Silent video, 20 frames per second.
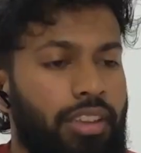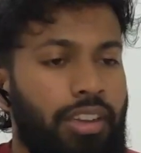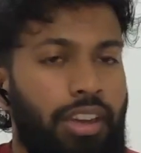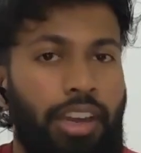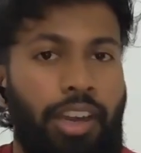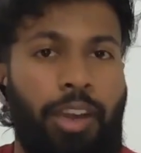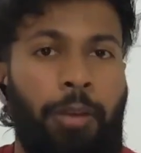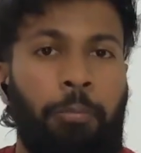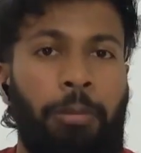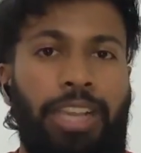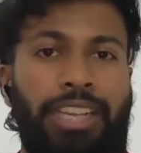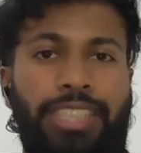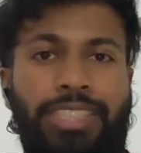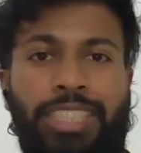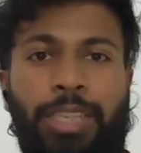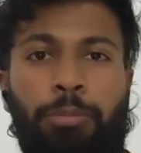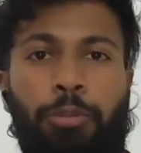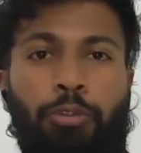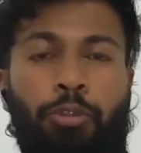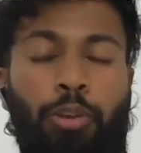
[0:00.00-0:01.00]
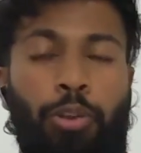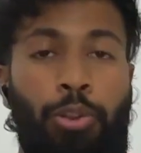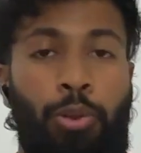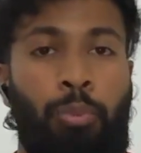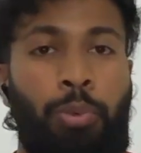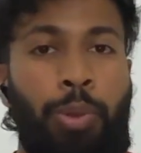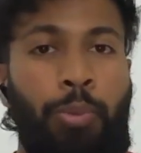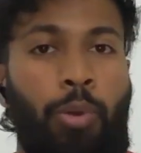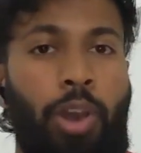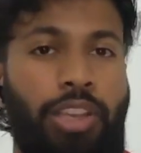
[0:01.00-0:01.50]
Like I said before, though,
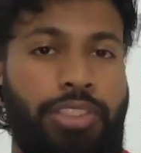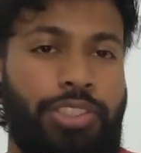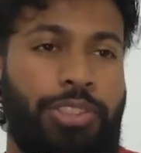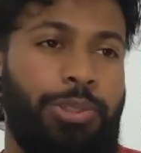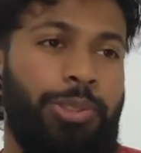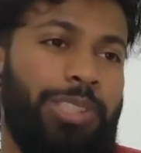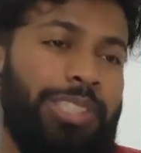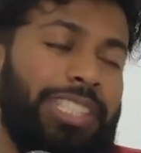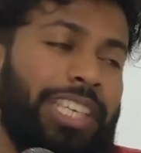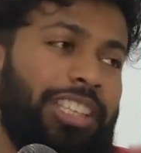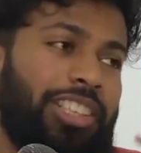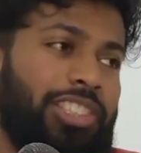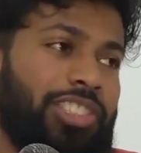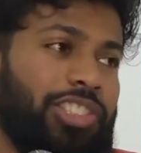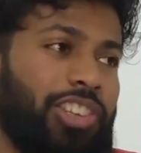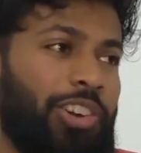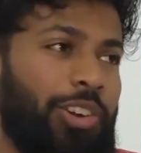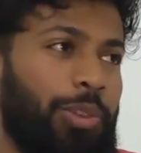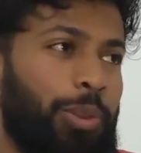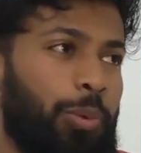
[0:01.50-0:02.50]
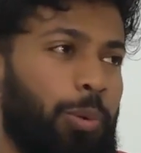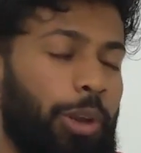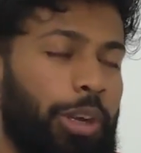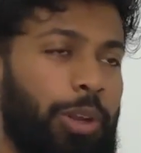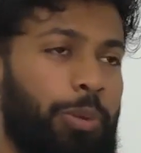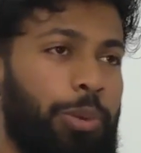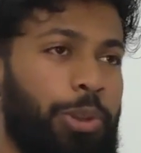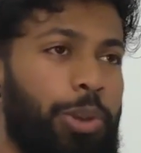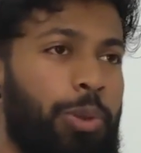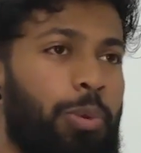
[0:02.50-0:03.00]
we want to do this at the start of the
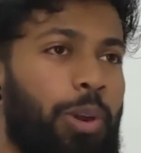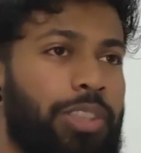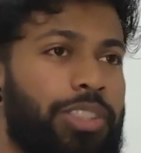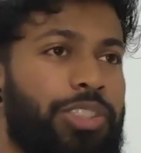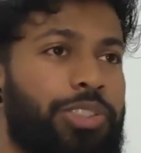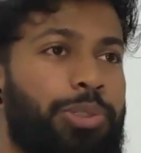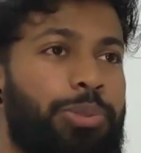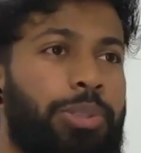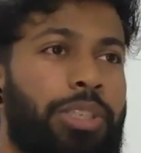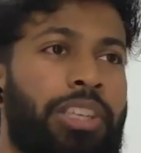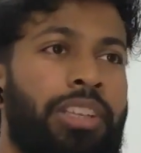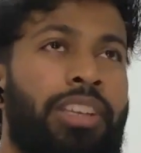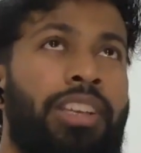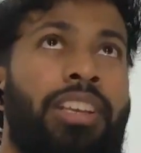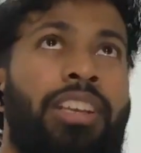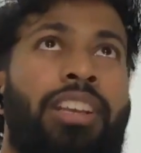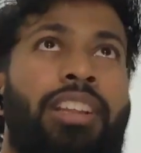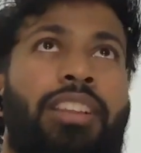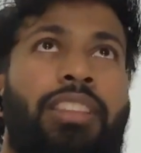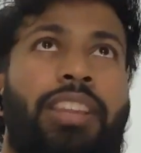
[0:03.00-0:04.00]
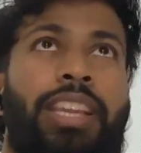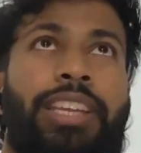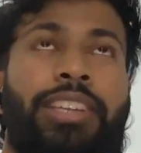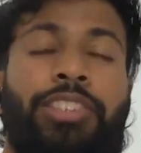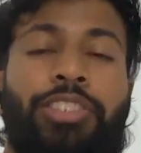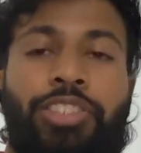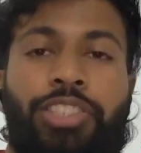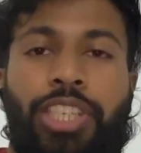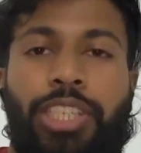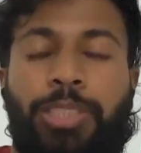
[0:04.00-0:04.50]
workout. We don't want to do it later
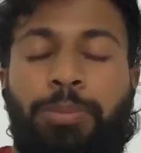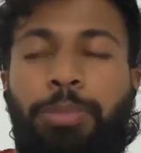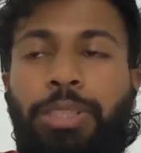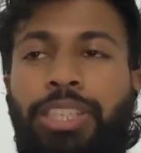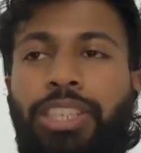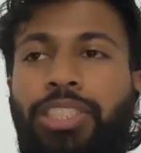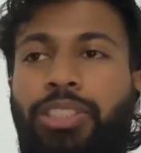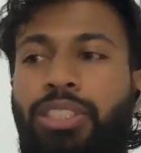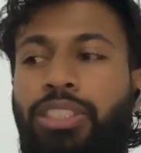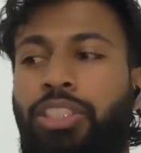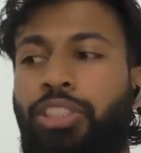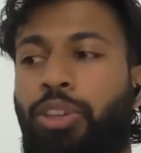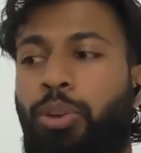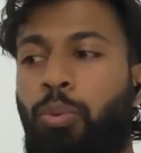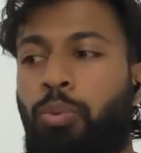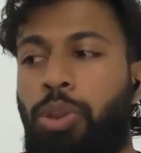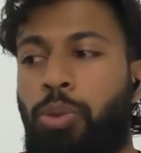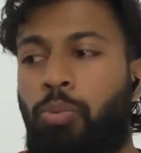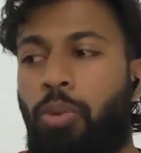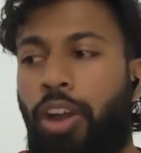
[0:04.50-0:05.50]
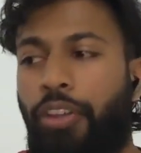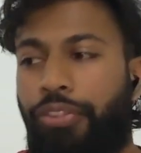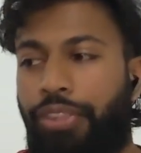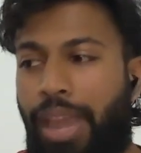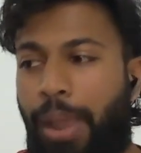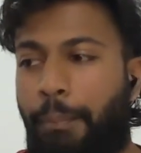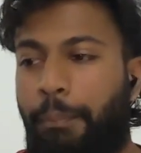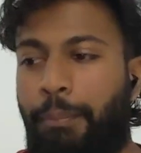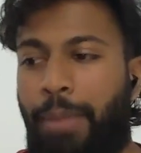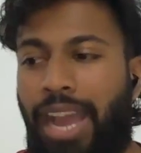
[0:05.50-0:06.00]
just because, we want
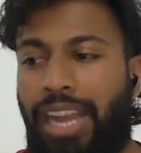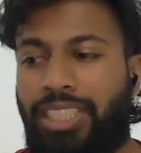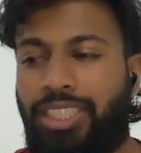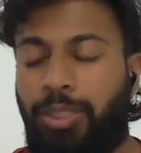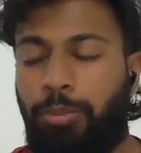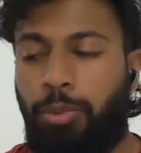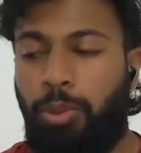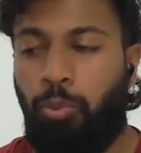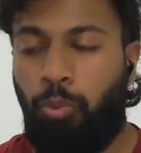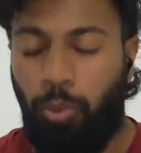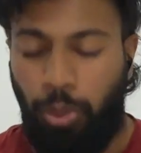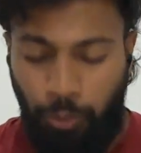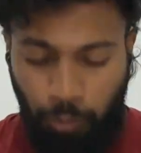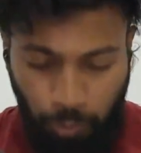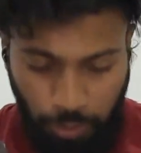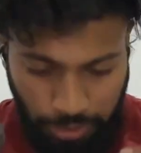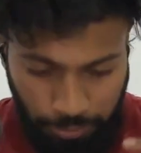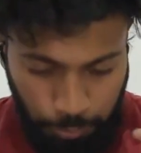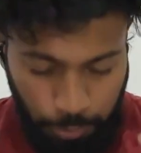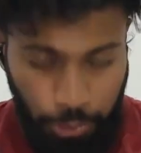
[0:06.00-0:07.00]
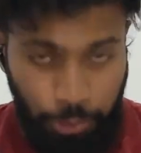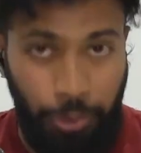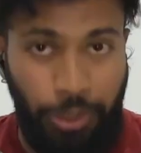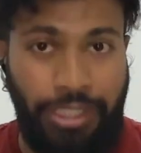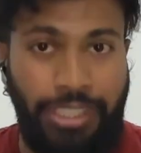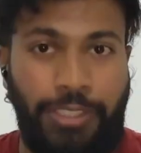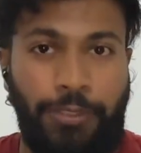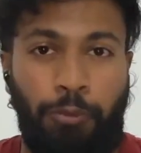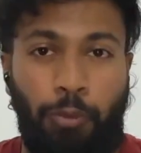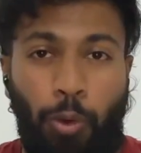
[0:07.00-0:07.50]
that maximum. We're doing
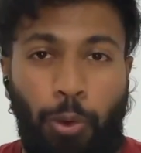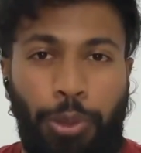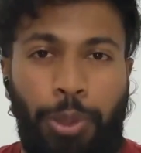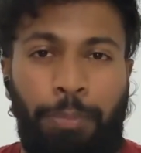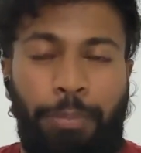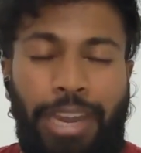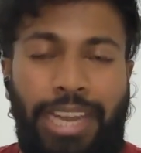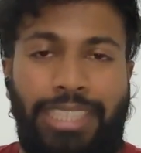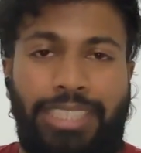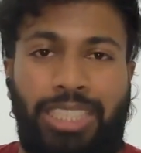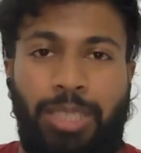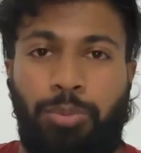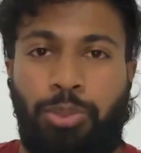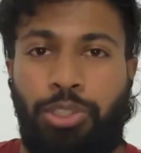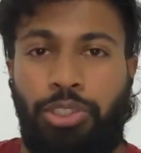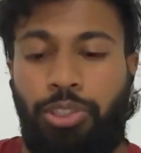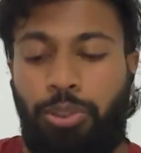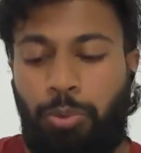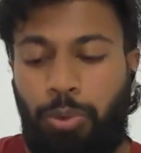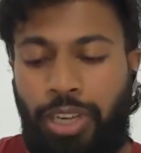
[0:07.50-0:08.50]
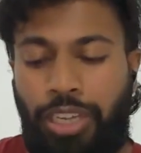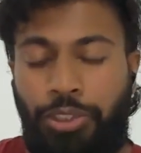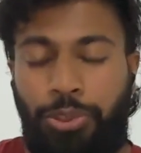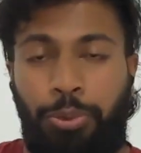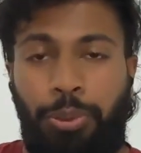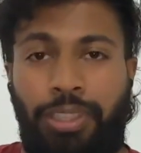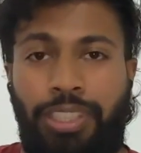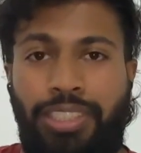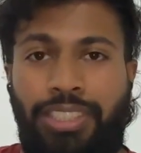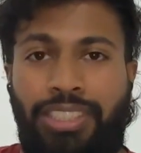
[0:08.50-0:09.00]
this for the biceps. We're not
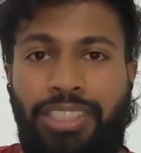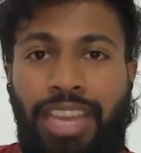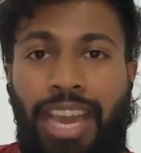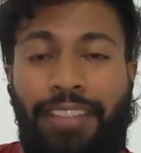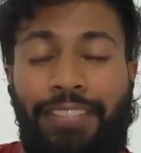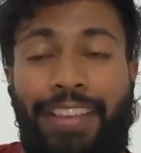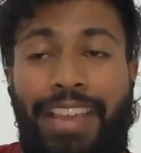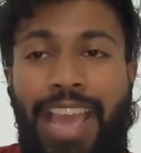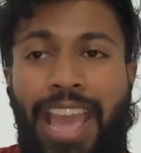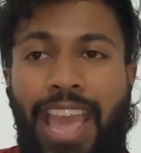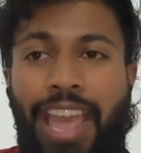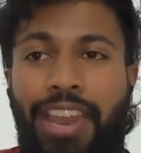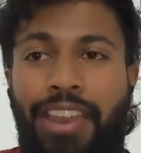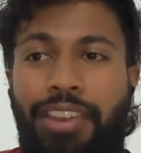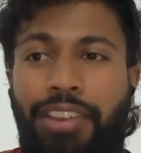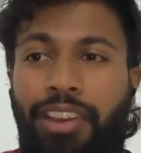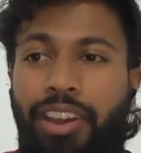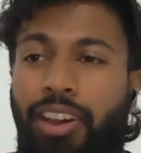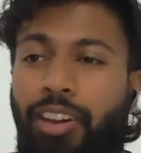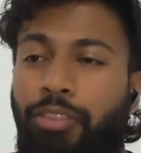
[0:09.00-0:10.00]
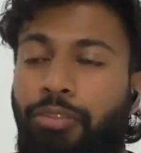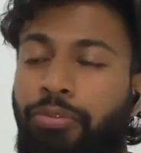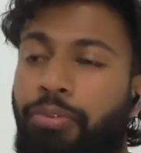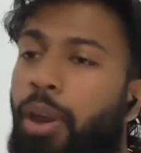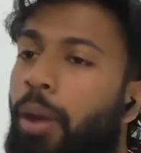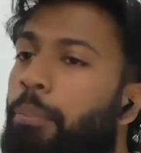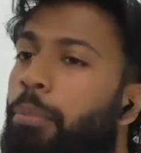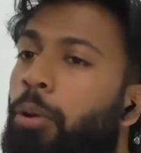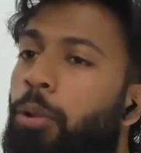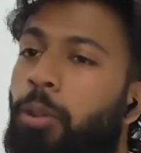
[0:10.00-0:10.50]
doing this at the end of
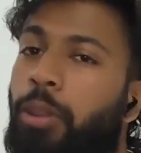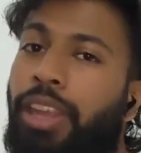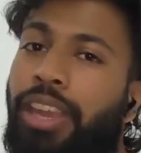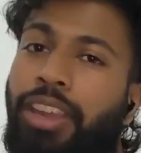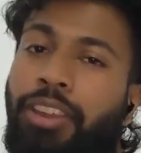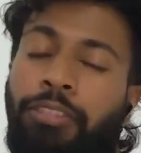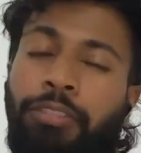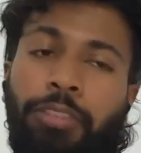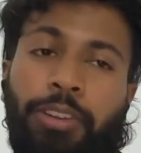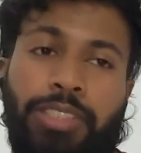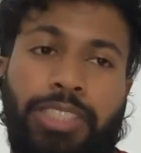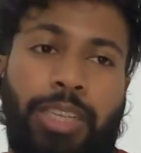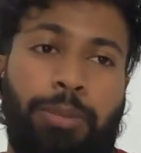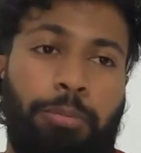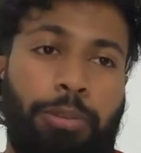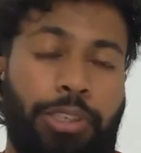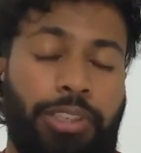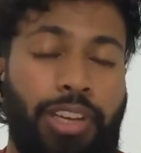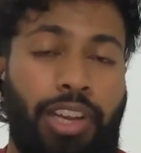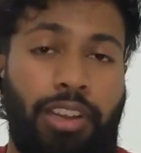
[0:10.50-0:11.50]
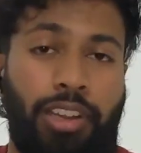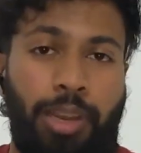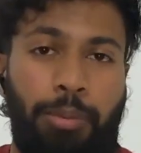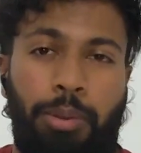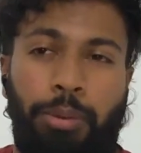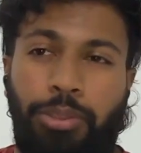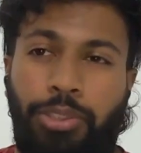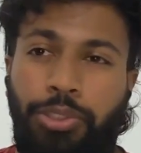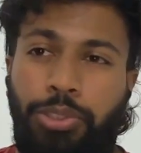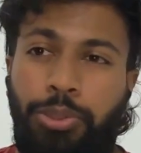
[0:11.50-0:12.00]
a pull day, for example. You're not going to be
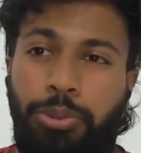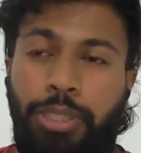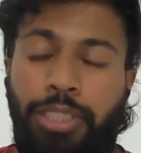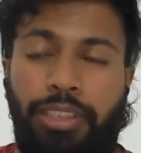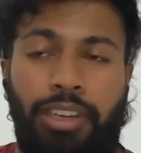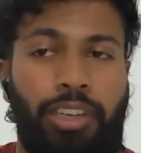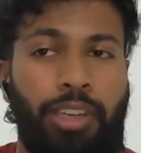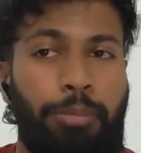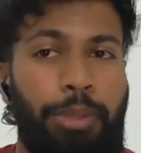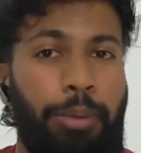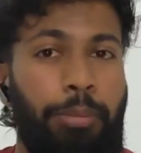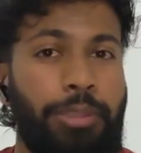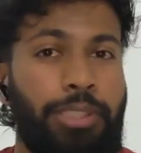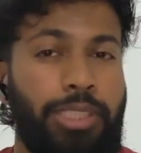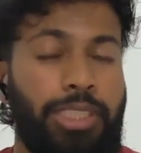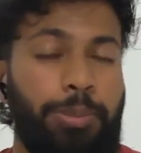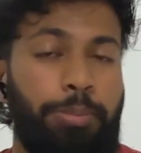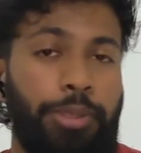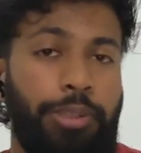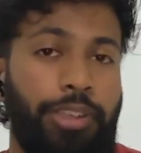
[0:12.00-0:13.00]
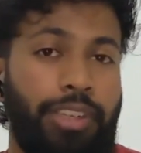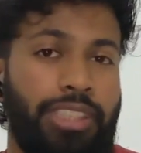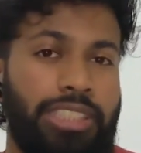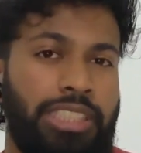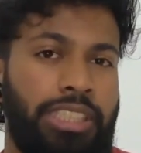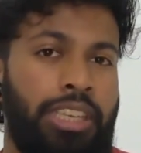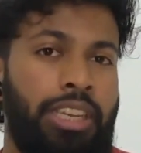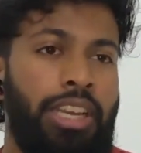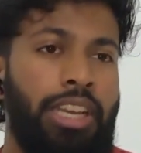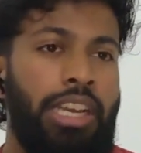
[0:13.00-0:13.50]
able to do it. You're not going to be able to experience
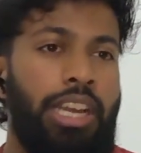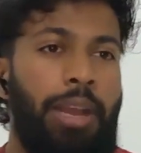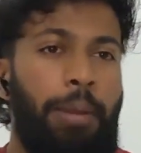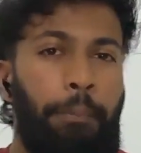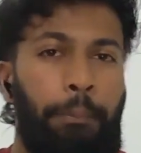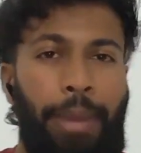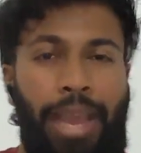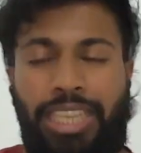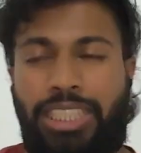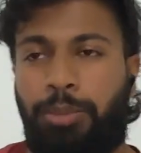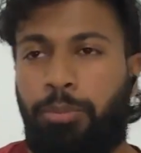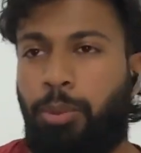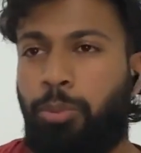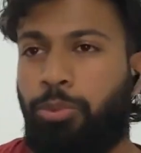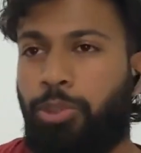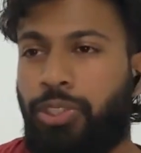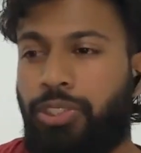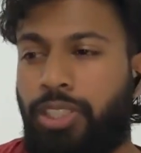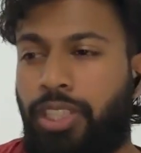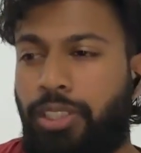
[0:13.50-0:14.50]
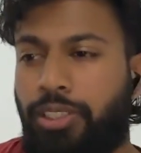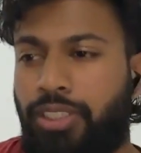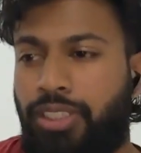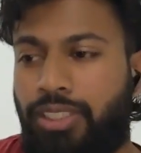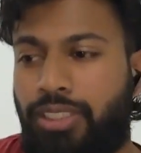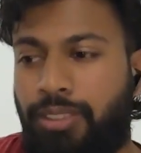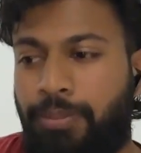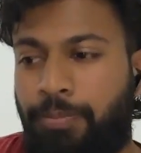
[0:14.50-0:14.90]
maximum results.